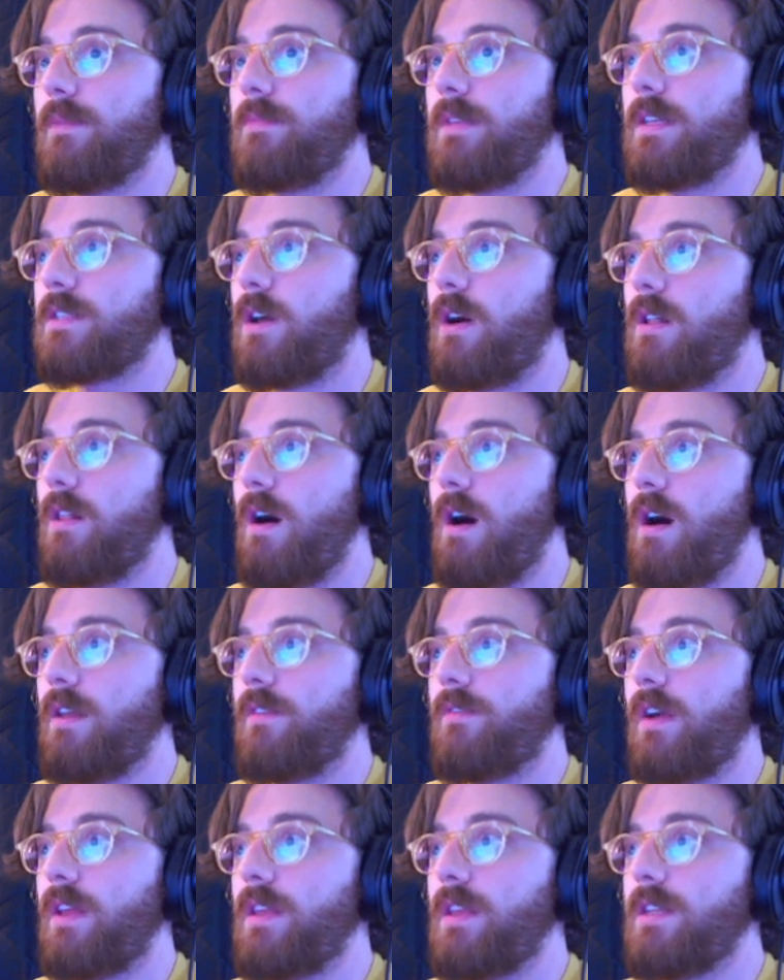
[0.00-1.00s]
these all on
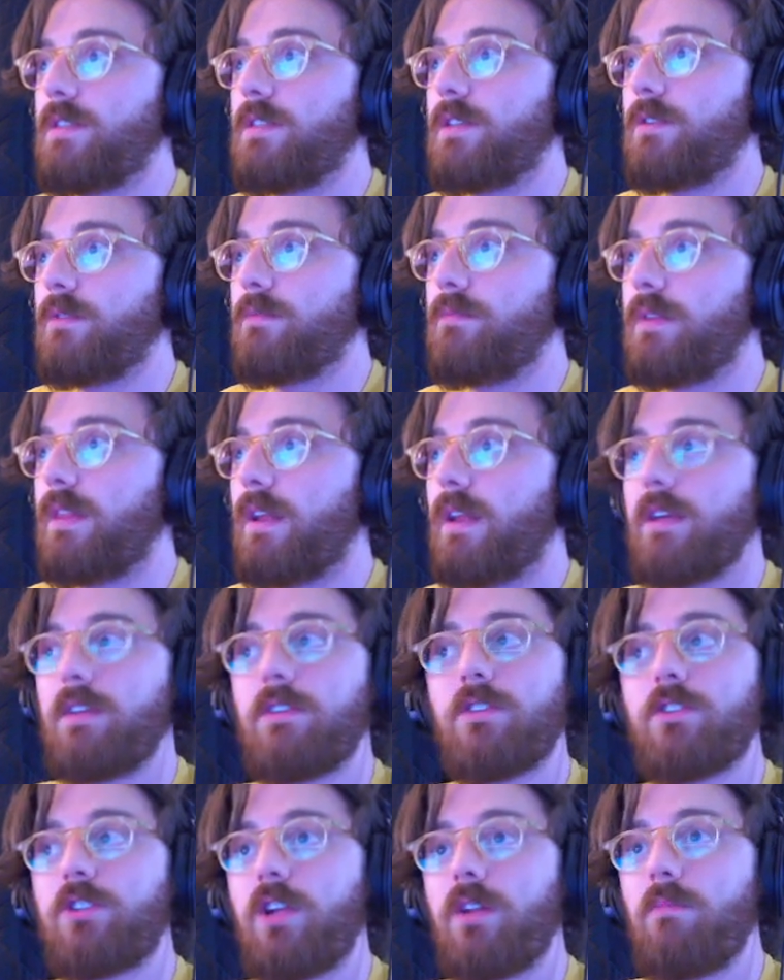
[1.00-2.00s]
if I need to, but then I can
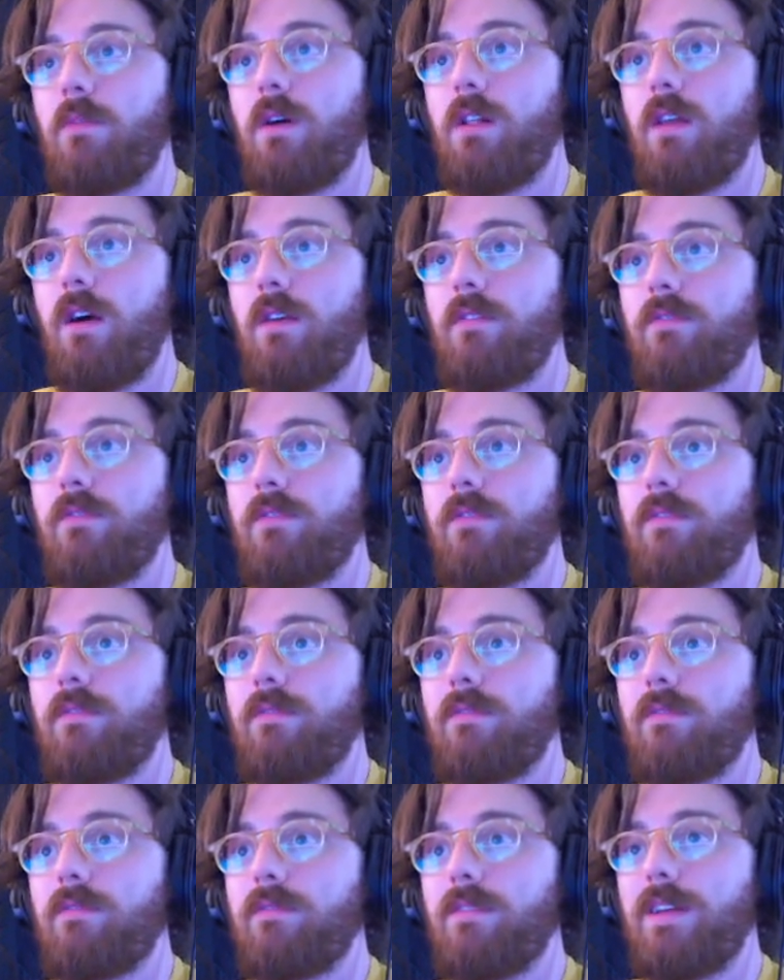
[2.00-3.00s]
just shut them all off.
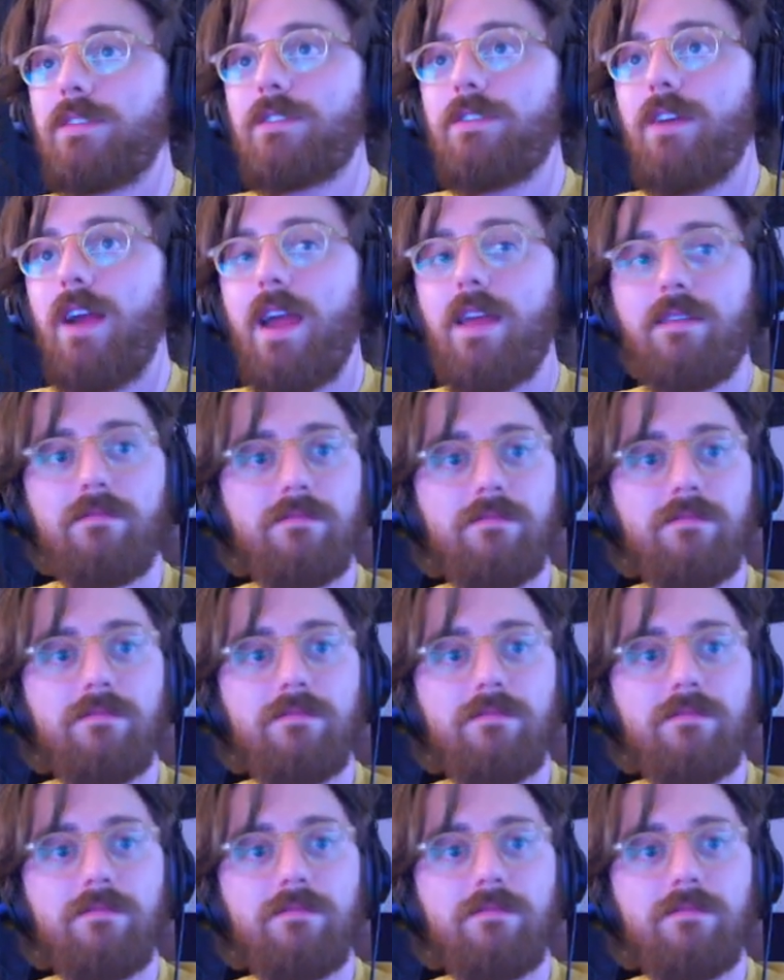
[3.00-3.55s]
That's great.